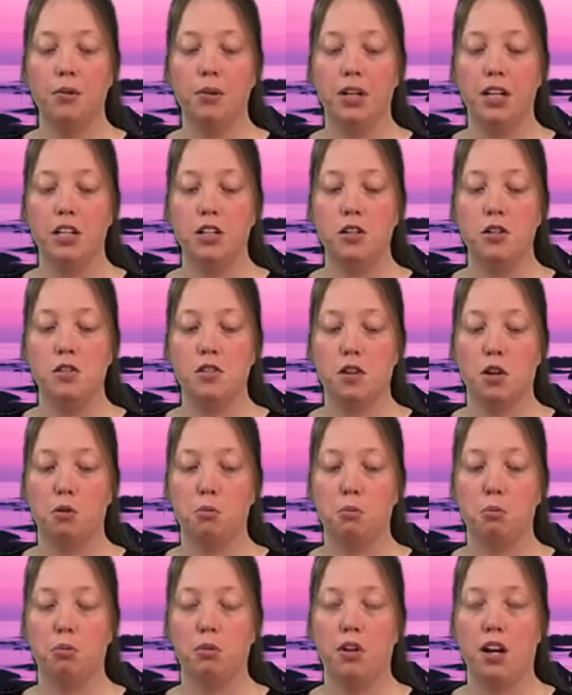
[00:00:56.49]
We can use
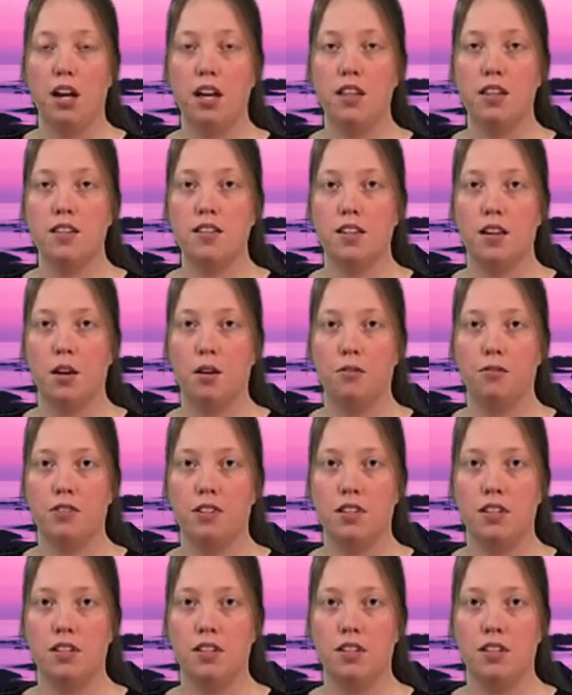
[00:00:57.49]
our breath to help